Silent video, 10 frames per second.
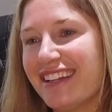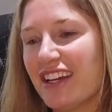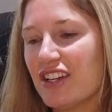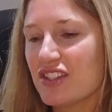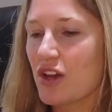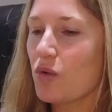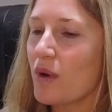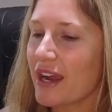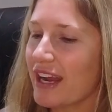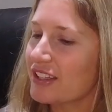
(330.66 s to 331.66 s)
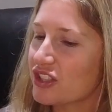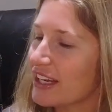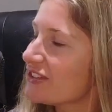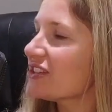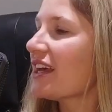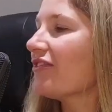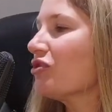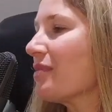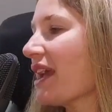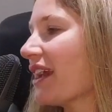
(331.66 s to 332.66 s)
So what kind of changes have
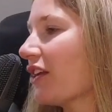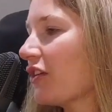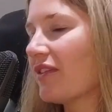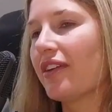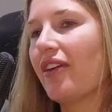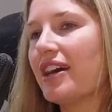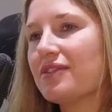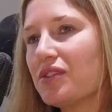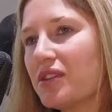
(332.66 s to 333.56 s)
you made over the last few